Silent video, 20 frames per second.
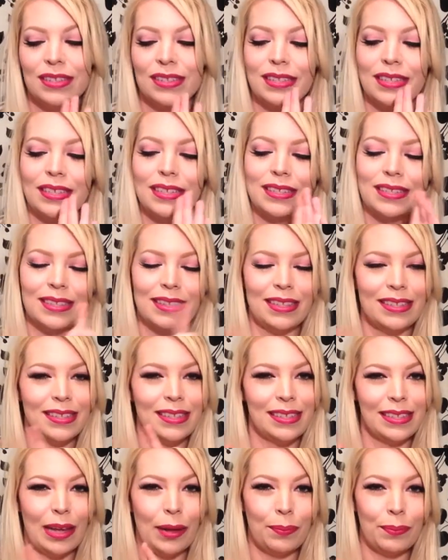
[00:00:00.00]
since this
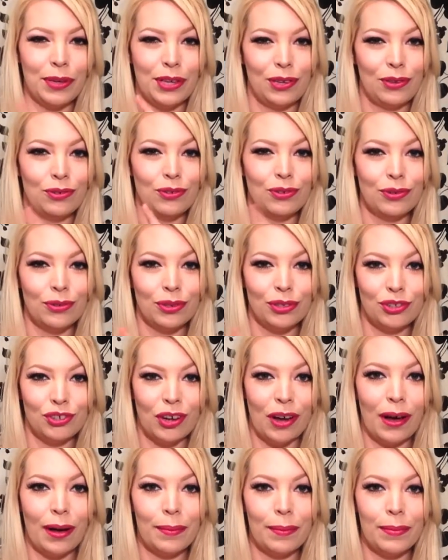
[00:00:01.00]
is helping you do the
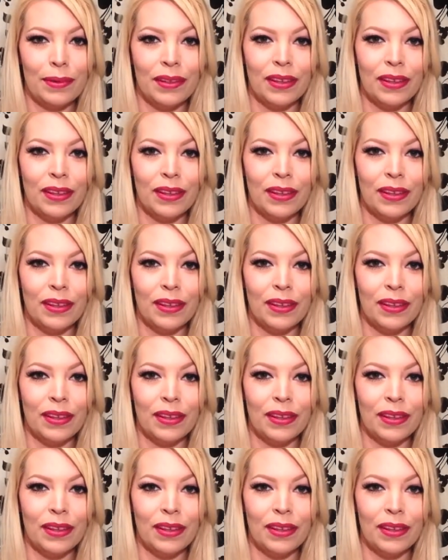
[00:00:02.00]
job.